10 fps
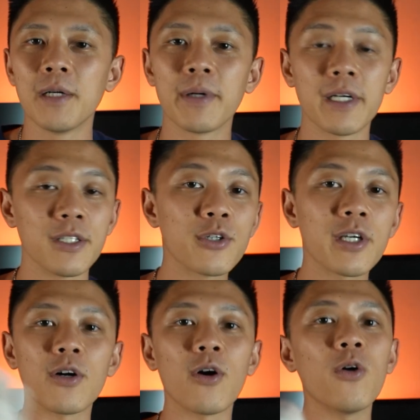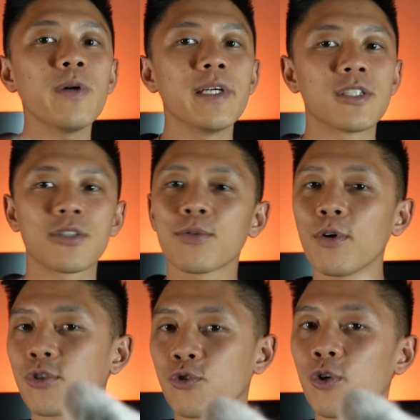but you could always
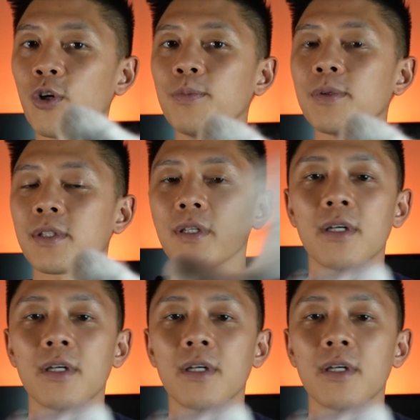throw strobes,